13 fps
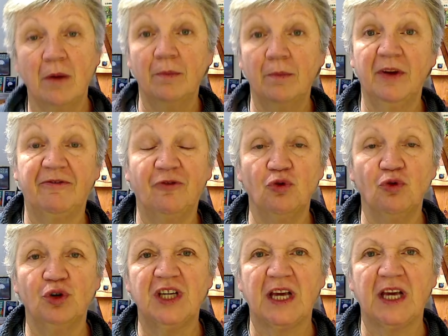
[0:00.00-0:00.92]

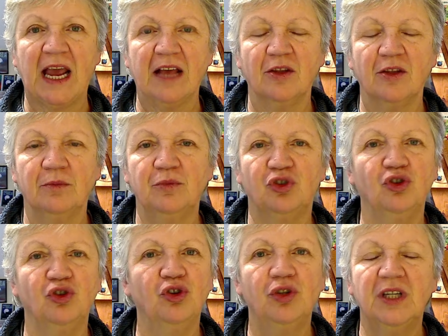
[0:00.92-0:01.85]
before you get them,
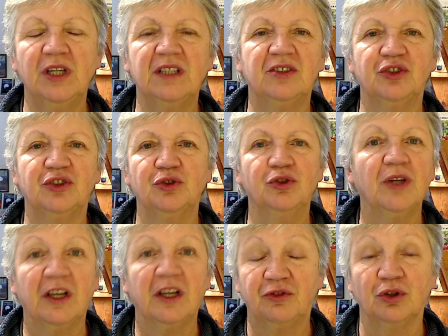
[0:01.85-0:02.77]
you need
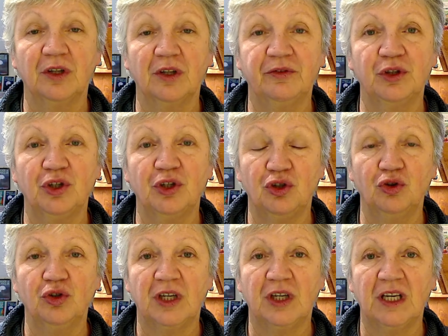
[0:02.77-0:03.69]
to, if you live in the
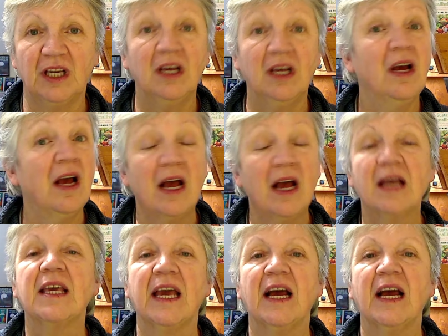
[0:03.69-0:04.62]
UK,
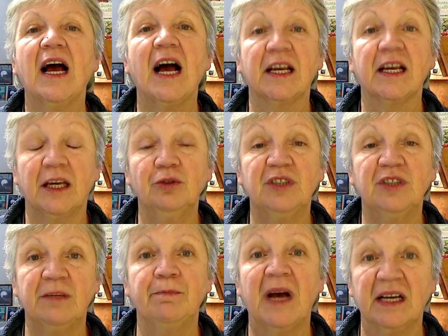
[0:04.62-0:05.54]
get a
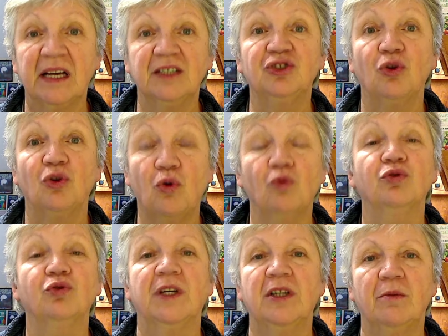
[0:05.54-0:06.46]
county parish
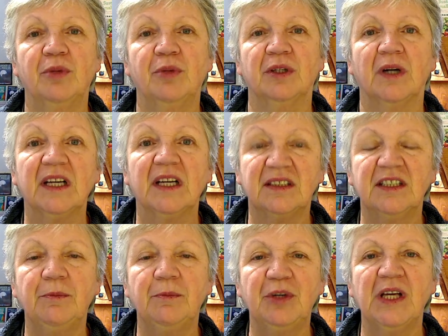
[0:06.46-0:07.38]
holding number, a
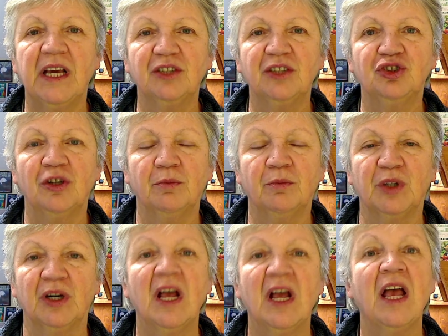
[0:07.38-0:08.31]
CPH number.
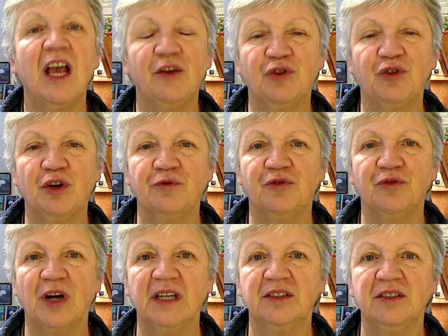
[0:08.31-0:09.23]
If you're in
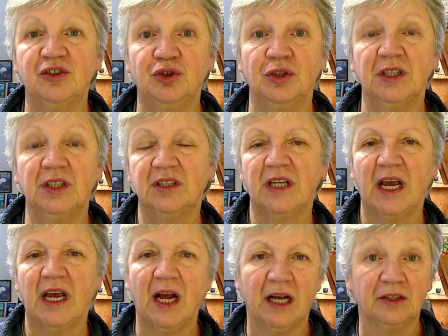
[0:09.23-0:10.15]
France, you need to
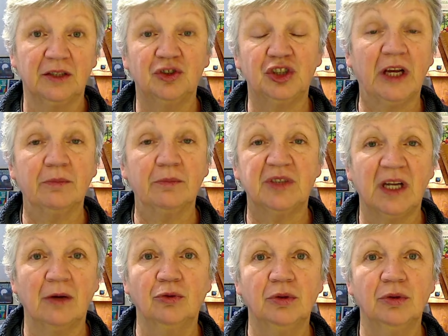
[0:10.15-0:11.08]
get a
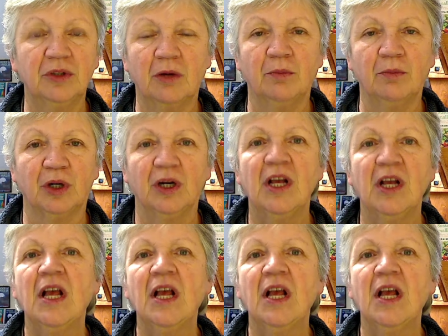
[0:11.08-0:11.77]
CHEPTEL number.